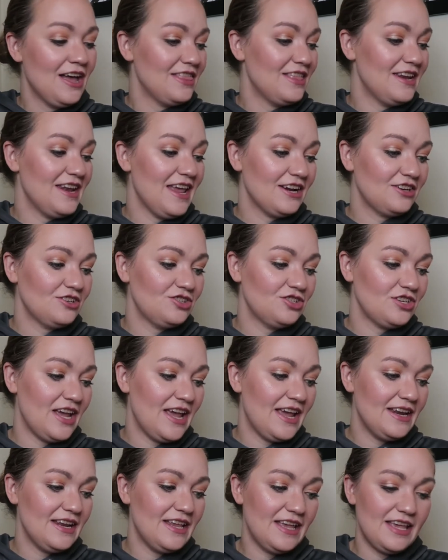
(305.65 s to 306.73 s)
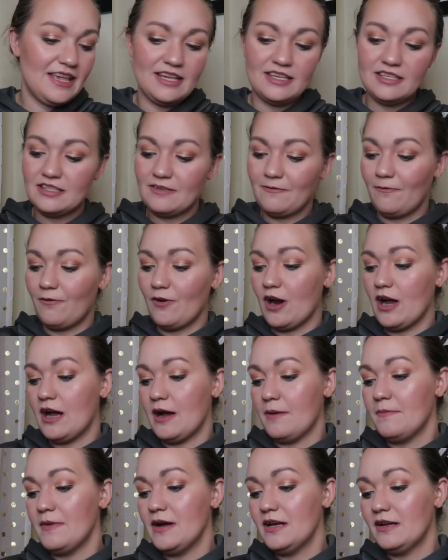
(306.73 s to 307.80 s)
The The next shade is
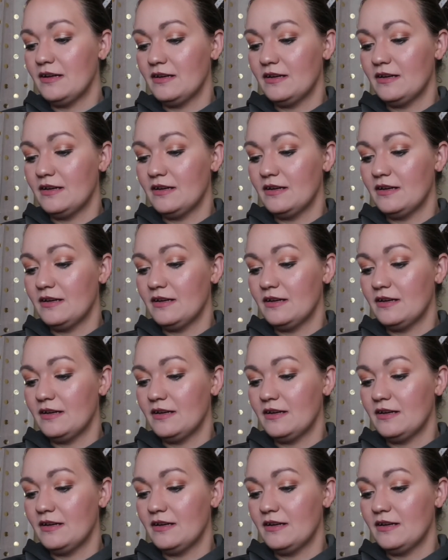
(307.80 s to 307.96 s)
from